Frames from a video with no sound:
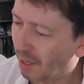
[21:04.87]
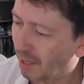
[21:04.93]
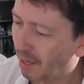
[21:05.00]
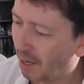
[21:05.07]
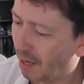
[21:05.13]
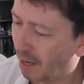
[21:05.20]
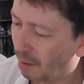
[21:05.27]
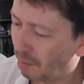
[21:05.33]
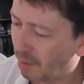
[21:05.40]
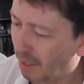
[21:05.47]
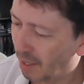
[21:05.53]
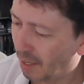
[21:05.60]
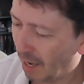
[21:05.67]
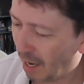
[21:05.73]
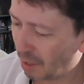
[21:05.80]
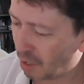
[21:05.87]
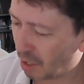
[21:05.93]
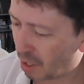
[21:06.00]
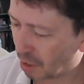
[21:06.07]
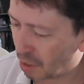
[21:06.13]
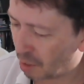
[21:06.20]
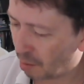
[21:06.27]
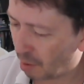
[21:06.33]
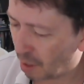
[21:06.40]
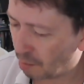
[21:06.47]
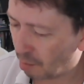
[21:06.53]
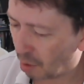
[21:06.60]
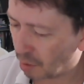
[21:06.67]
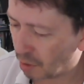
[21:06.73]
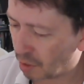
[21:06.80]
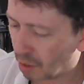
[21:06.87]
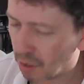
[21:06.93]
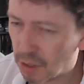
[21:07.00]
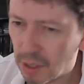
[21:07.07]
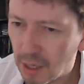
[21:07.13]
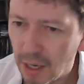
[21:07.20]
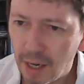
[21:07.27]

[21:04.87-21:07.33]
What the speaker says: How do you customize monsters?